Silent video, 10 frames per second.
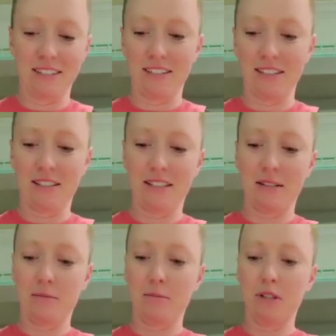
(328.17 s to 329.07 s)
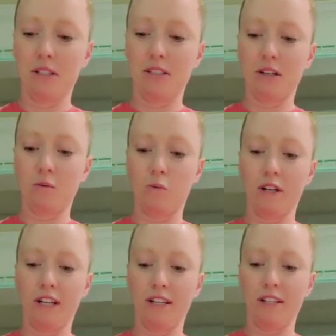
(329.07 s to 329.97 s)
Let's put this on
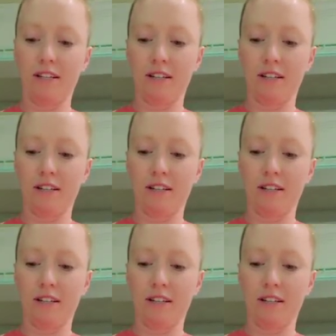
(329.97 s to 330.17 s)
one end.